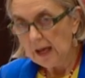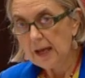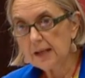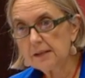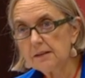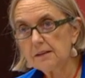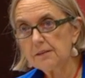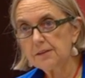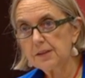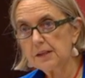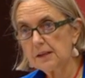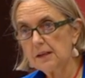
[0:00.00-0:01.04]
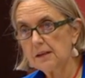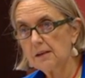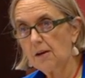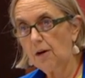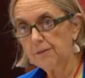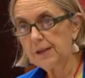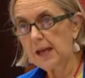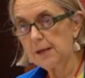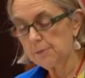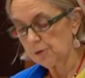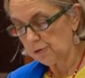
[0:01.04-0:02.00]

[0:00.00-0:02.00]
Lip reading: And think of the animal